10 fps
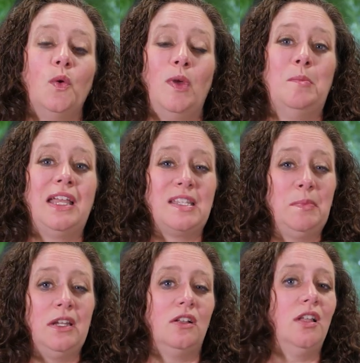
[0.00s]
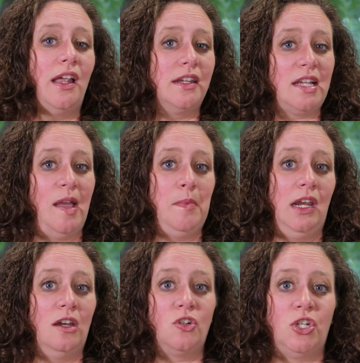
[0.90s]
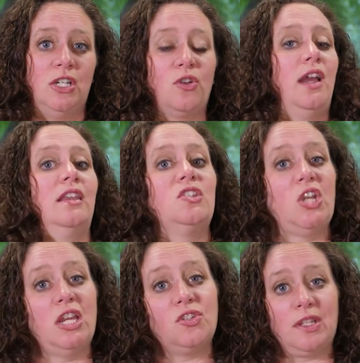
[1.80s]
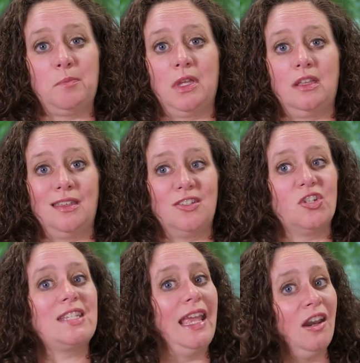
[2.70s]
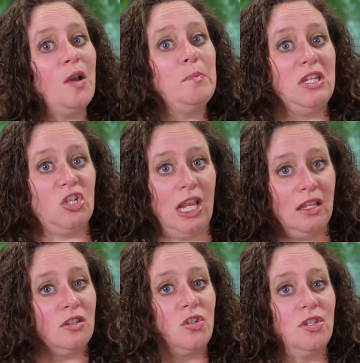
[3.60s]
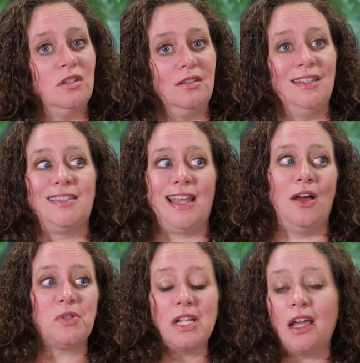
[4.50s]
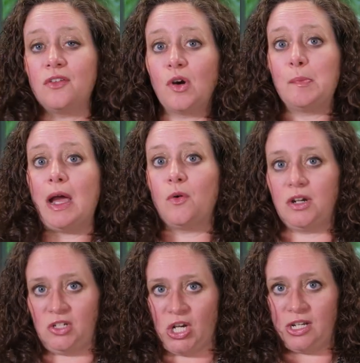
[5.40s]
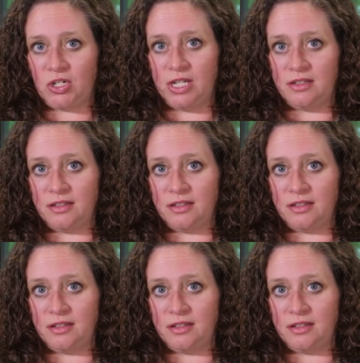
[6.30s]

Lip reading: We might spend a lot of time and energy trying to change something that just cannot be changed. It's outside of our power to change it.